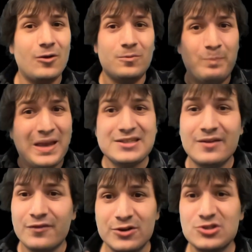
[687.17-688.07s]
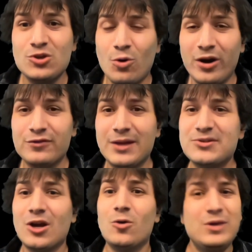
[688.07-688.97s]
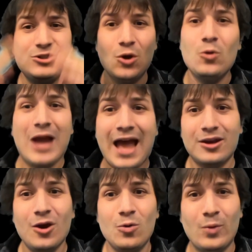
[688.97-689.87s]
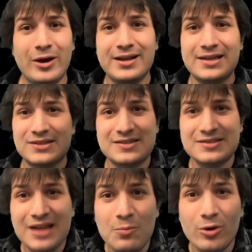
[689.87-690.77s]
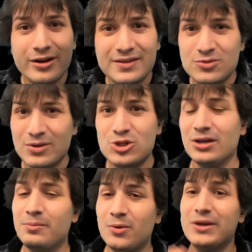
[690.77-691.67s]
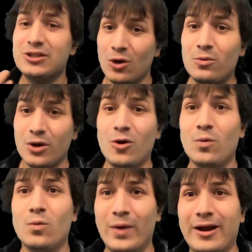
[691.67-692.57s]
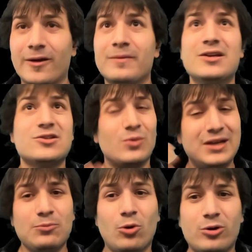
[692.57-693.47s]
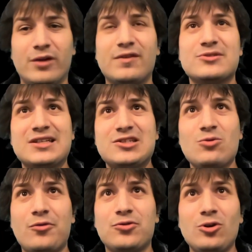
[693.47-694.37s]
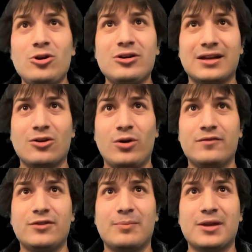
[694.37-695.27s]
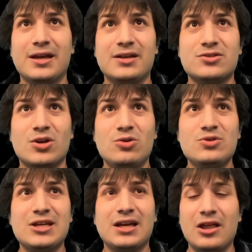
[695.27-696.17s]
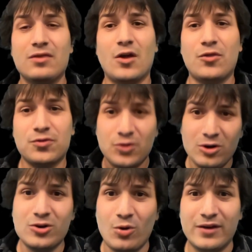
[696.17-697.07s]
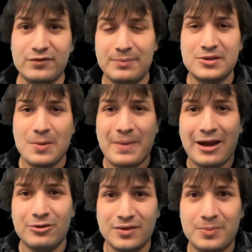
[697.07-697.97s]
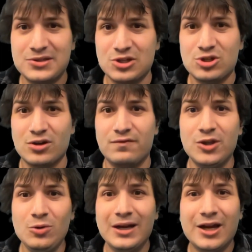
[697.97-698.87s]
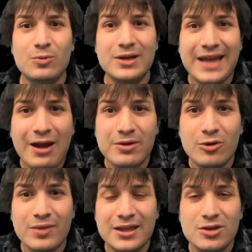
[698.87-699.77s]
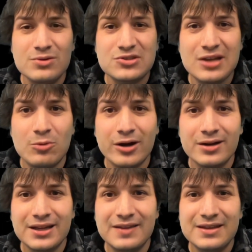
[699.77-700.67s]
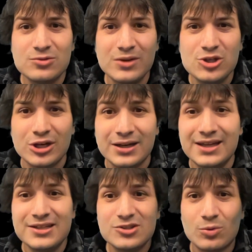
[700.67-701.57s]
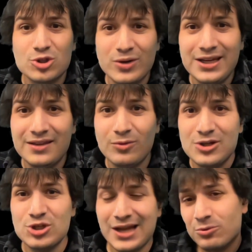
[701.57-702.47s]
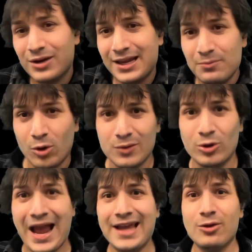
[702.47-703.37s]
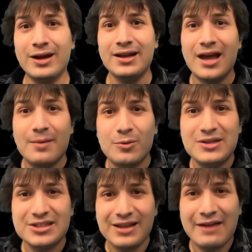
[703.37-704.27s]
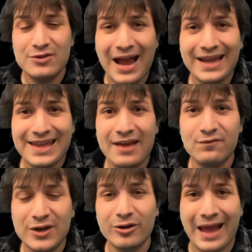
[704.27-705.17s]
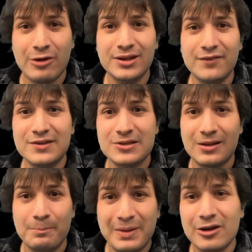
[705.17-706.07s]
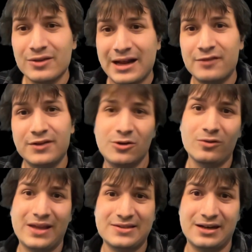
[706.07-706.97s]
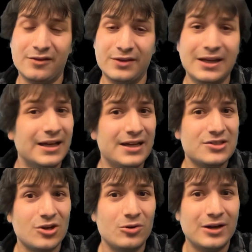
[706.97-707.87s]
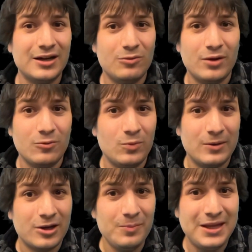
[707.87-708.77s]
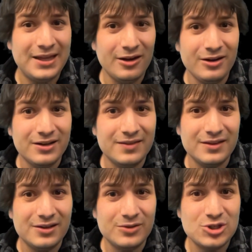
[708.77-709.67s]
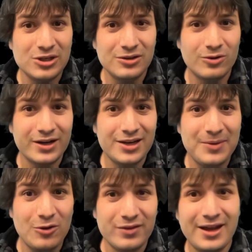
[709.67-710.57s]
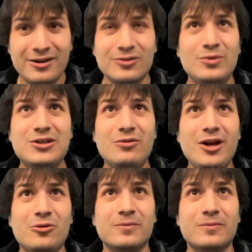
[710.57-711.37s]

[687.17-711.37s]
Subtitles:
Based on the first two coin flips, we do not know where it is. It's somewhere in this region, but we don't know where. So we need more coin flips. Let's do a third coin flip. So using the third coin flip to bound the position of u, we now know that u is somewhere in this region. So we're shrinking the region down, we're getting more and more accurate, but we still have not yet figured out if it's bigger than alpha or less than alpha. So we could be here in the little region, or it could be over there. We don't know.